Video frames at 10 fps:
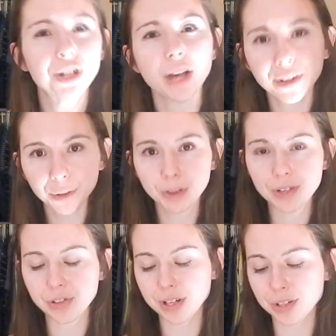And another
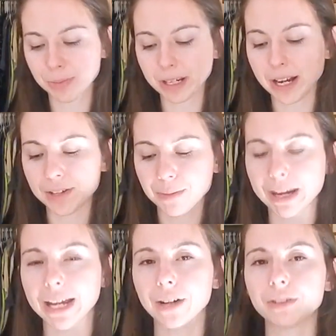reason is
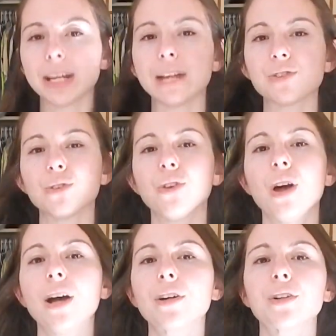because my hair takes
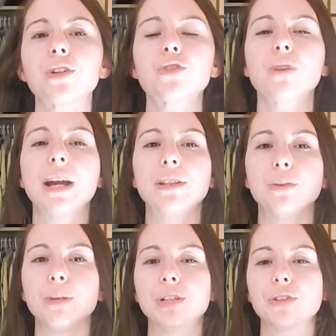longer to dry
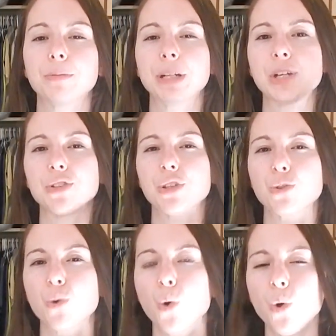in the winter because
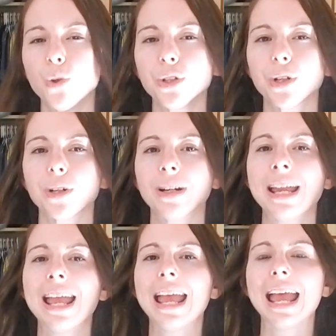it's colder